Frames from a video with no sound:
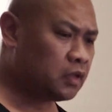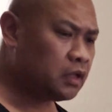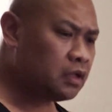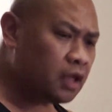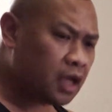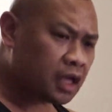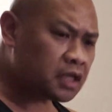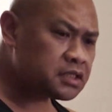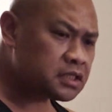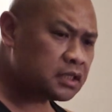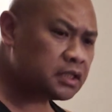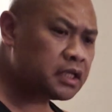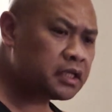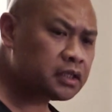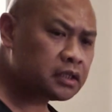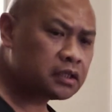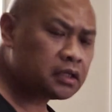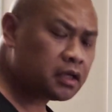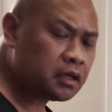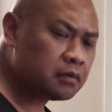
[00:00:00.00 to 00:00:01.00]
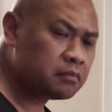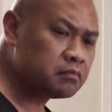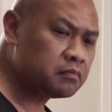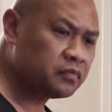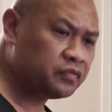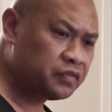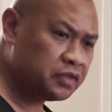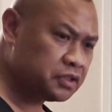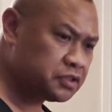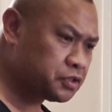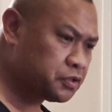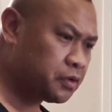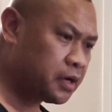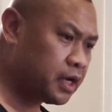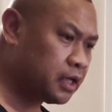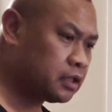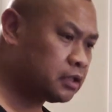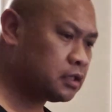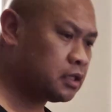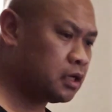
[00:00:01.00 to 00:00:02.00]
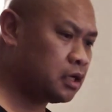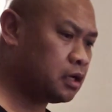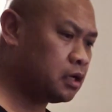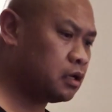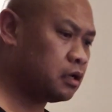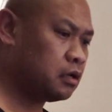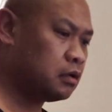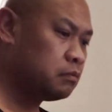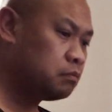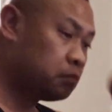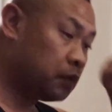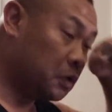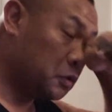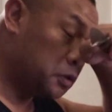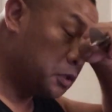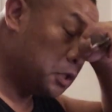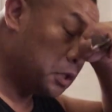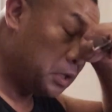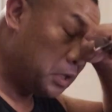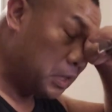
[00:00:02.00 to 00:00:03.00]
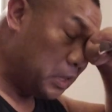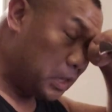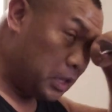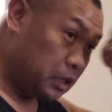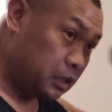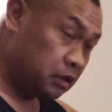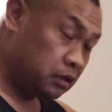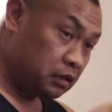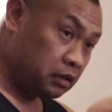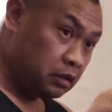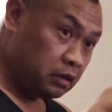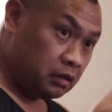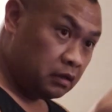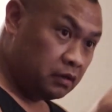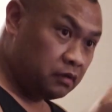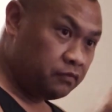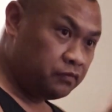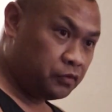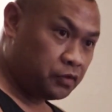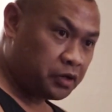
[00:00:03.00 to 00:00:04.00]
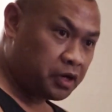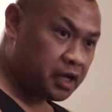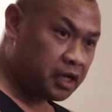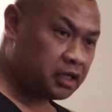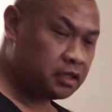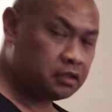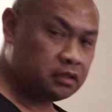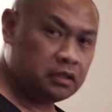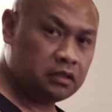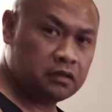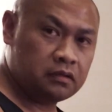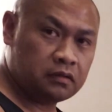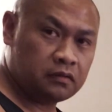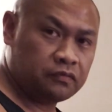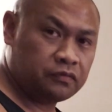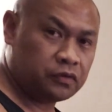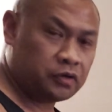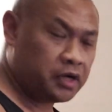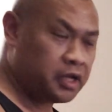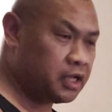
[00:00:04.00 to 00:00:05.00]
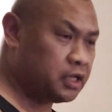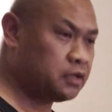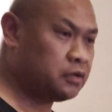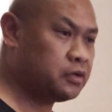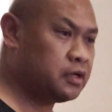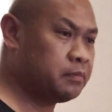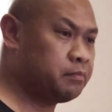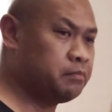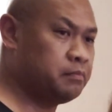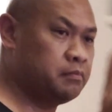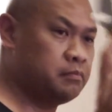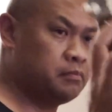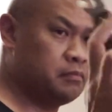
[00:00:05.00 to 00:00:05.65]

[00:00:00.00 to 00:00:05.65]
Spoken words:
Excellent. Feels great. Both in the forehand grip.